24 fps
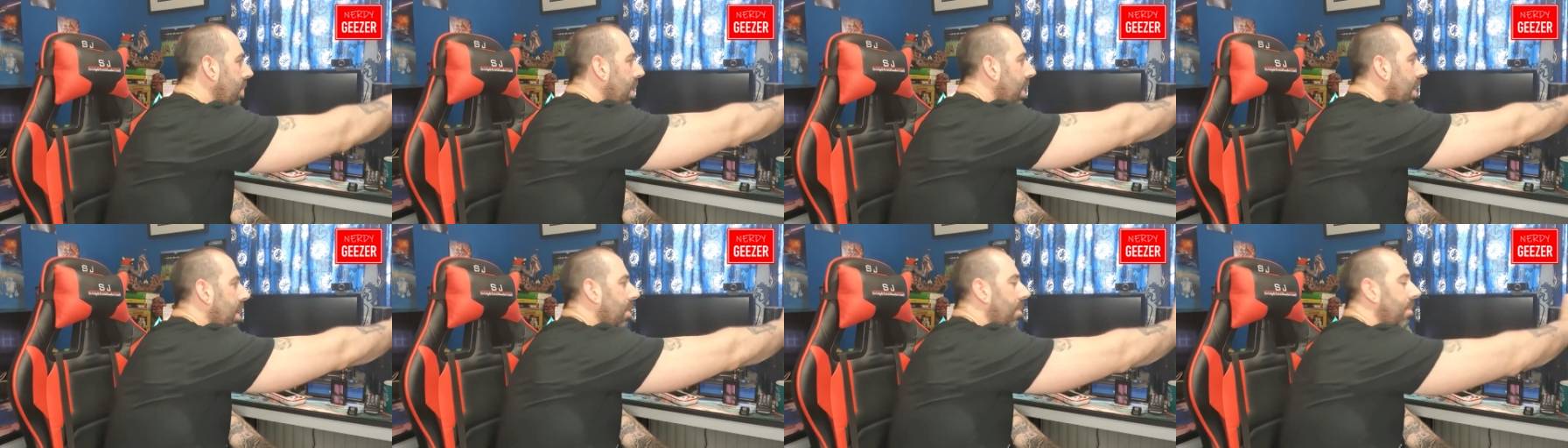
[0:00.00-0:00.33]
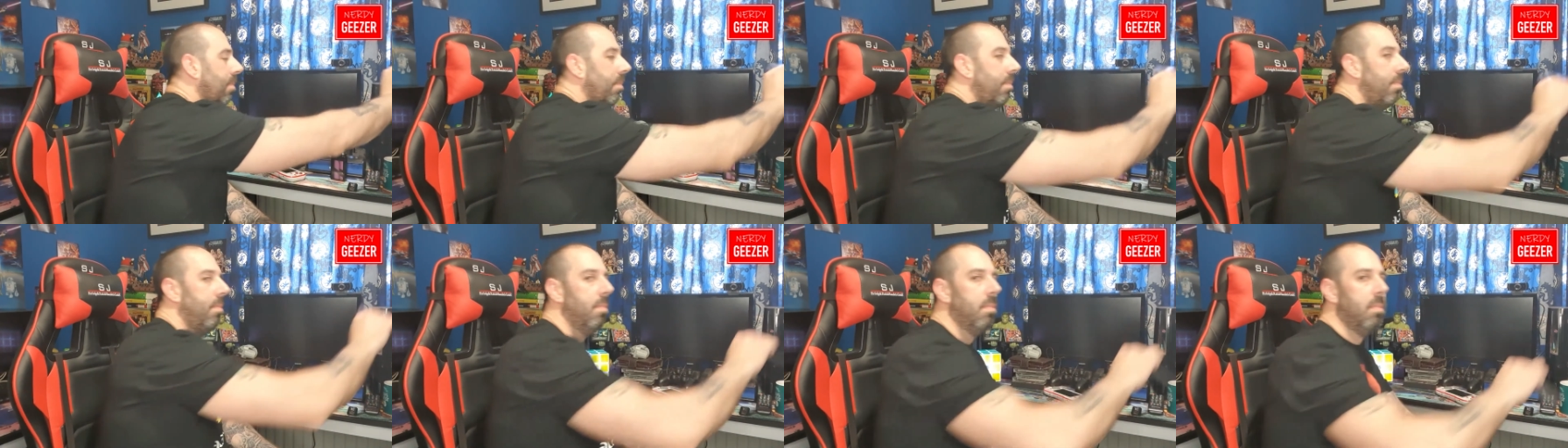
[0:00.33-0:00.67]
it
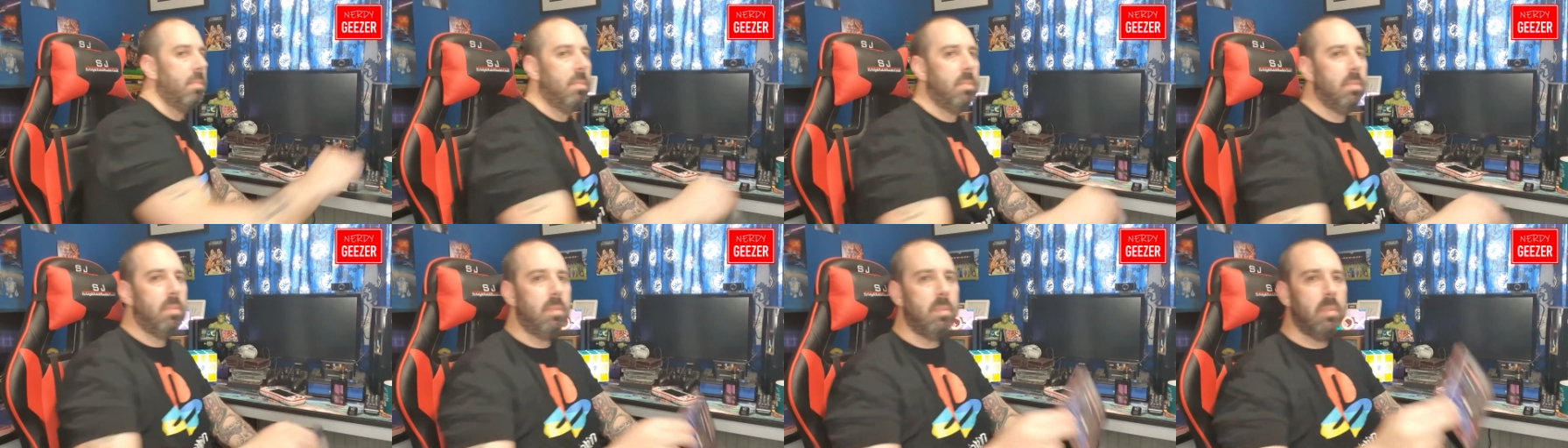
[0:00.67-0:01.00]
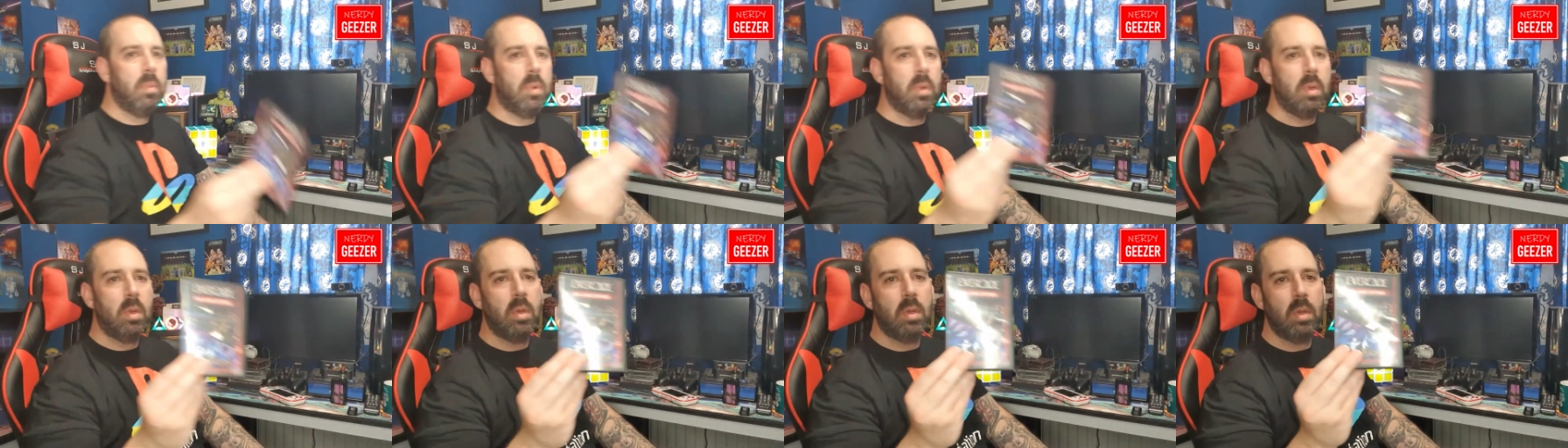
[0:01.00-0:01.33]

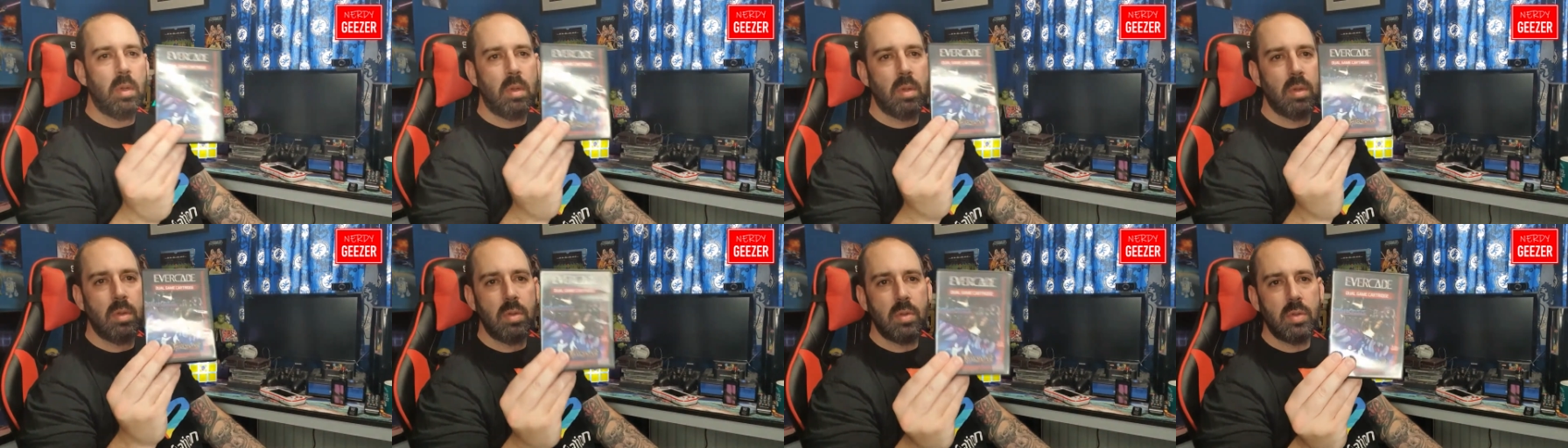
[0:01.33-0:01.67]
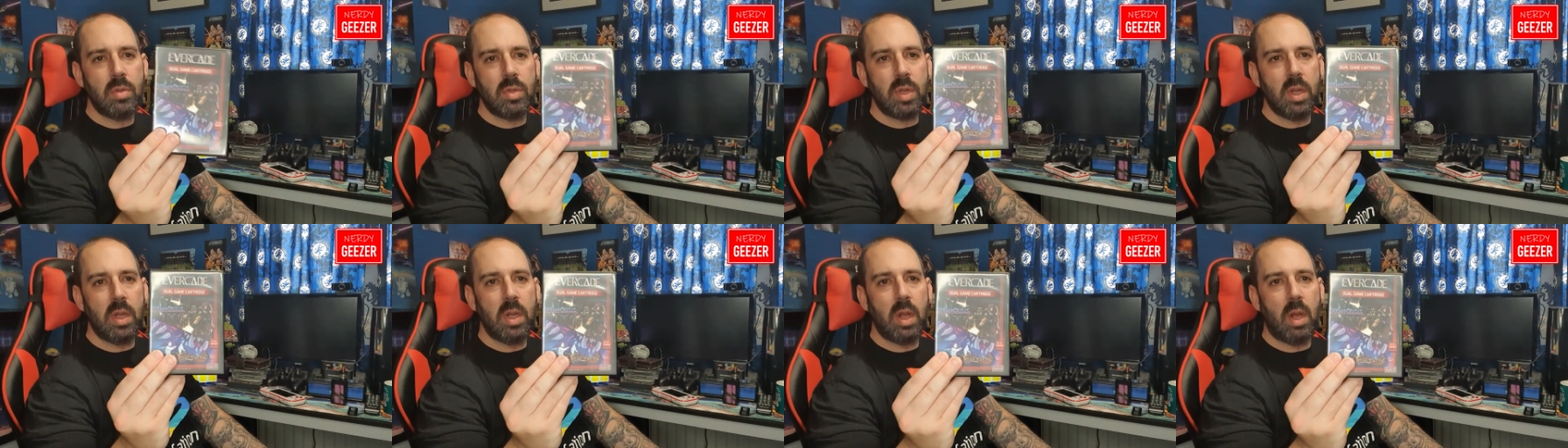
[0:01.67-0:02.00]

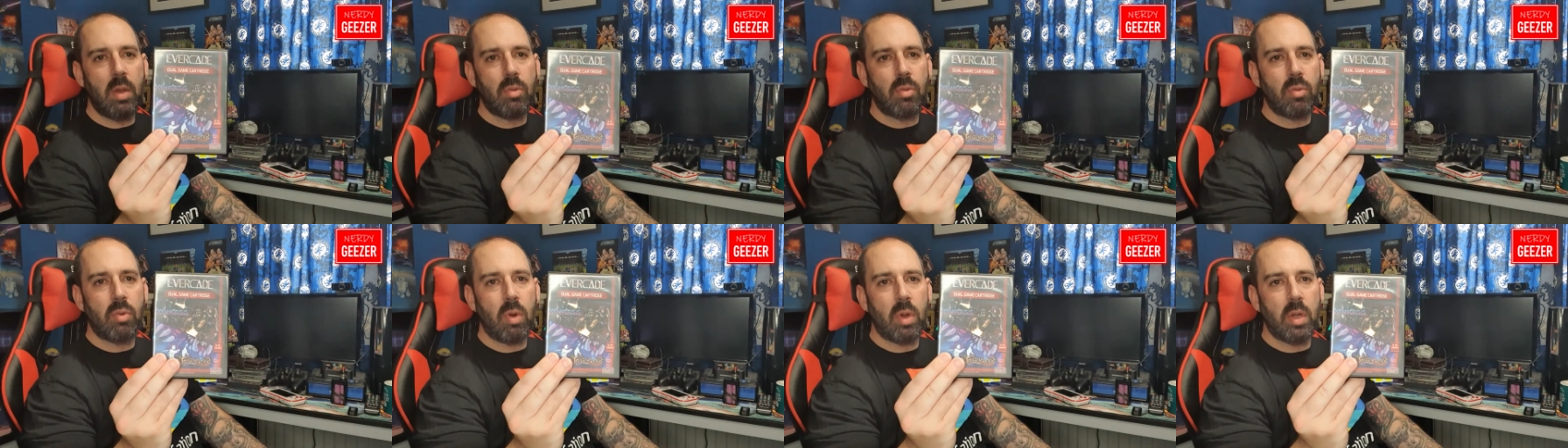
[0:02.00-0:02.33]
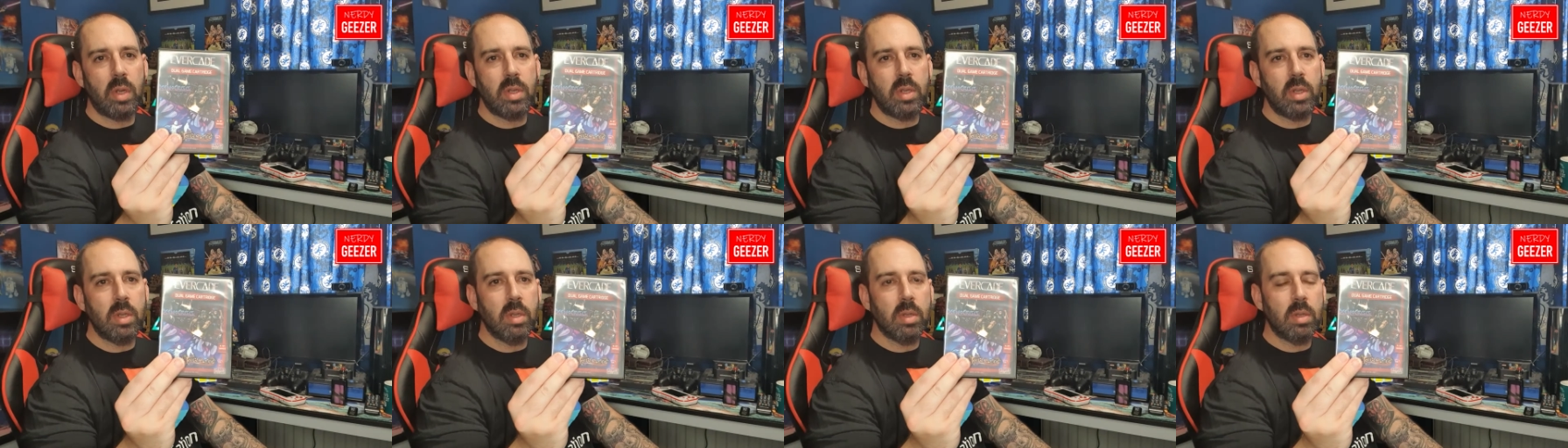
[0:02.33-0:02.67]
Xeno
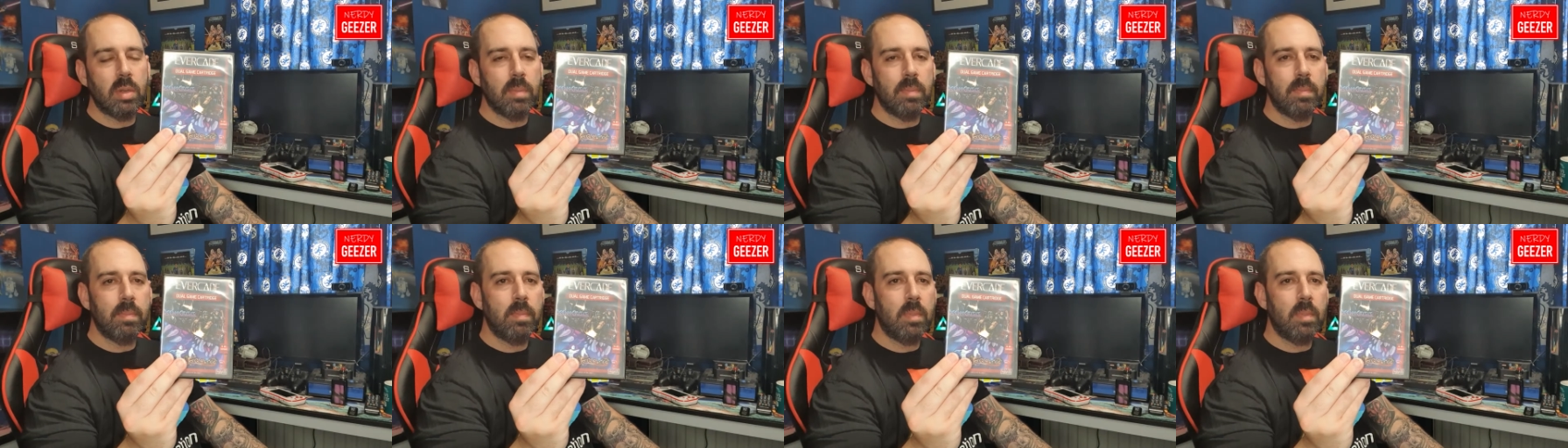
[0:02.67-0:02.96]
Crisis.